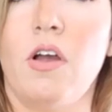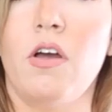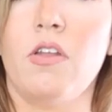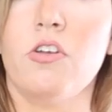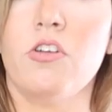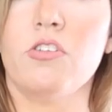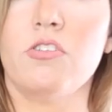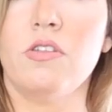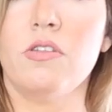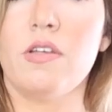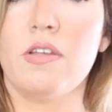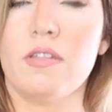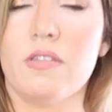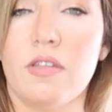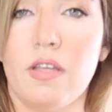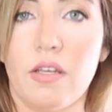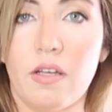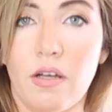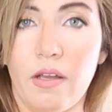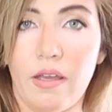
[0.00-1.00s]
colors in this,
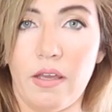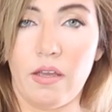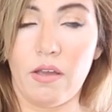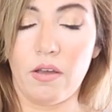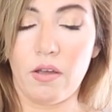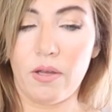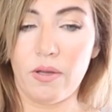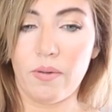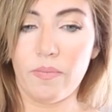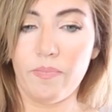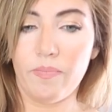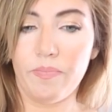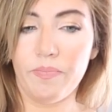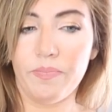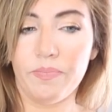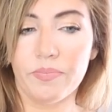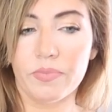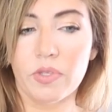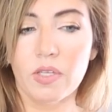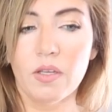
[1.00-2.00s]
like a um,
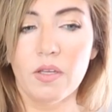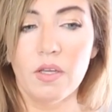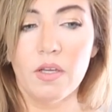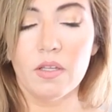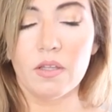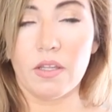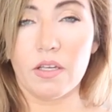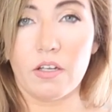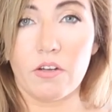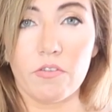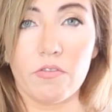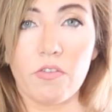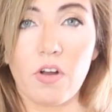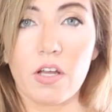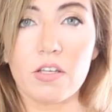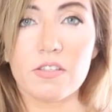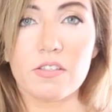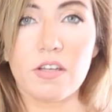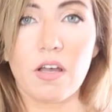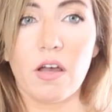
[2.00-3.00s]
like a
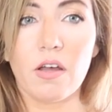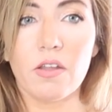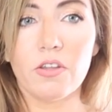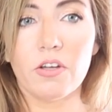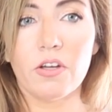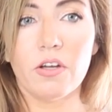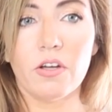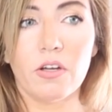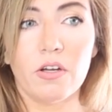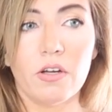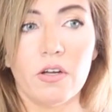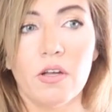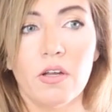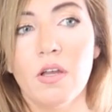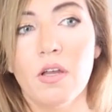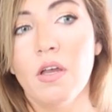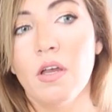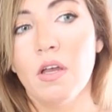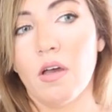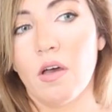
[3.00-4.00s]
rust color,
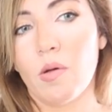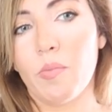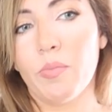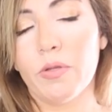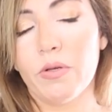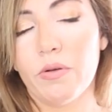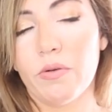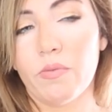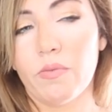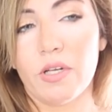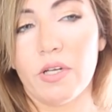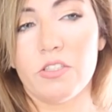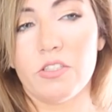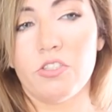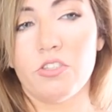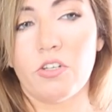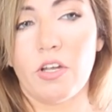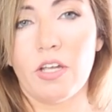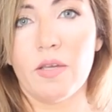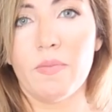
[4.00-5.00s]
a blue and white
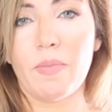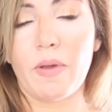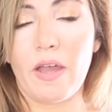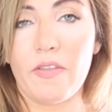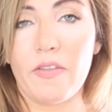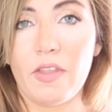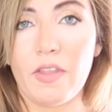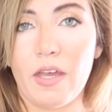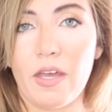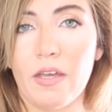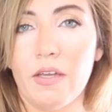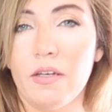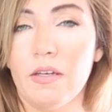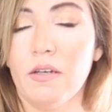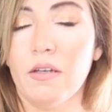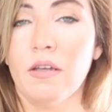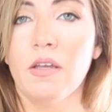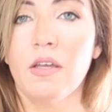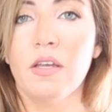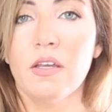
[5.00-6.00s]
stripe, and
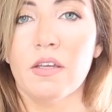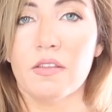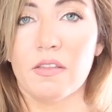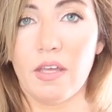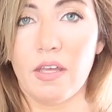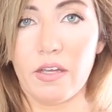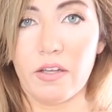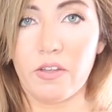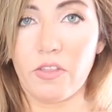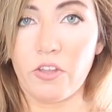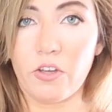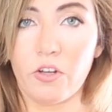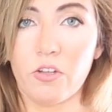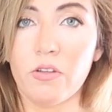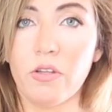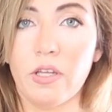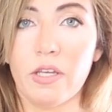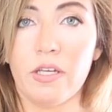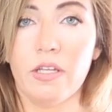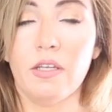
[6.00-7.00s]
then like their
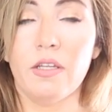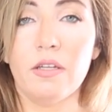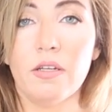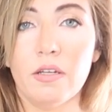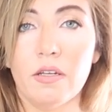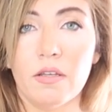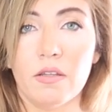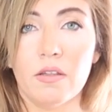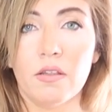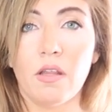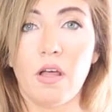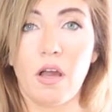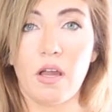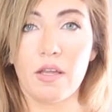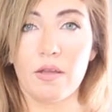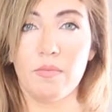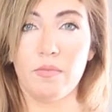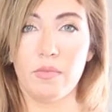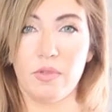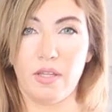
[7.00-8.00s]
linen
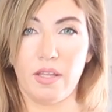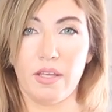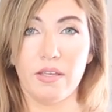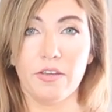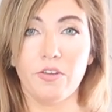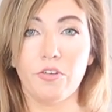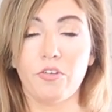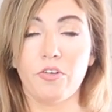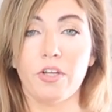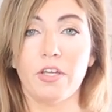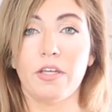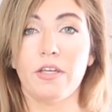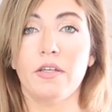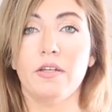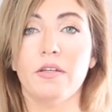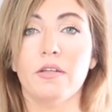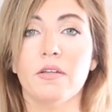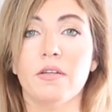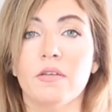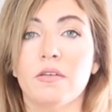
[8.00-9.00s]
lime light
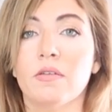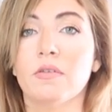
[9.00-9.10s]
green.